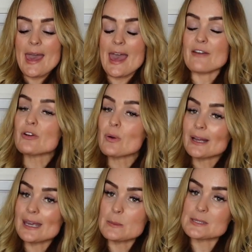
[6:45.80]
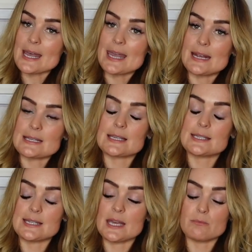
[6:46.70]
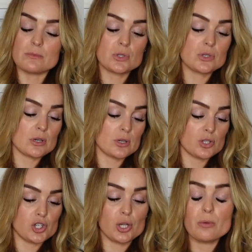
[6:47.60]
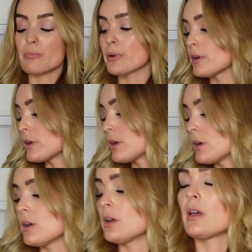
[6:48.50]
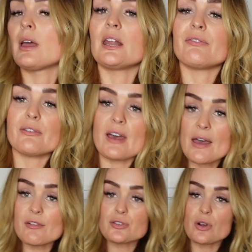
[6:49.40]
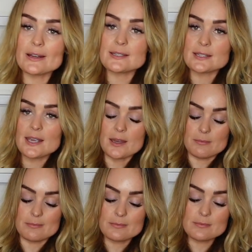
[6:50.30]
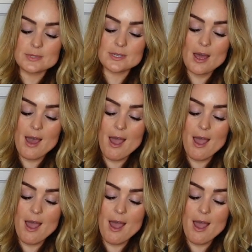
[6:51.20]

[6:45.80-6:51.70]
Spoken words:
Everyone keeps saying it's a Skims dupe, and if you've ever tried Skims,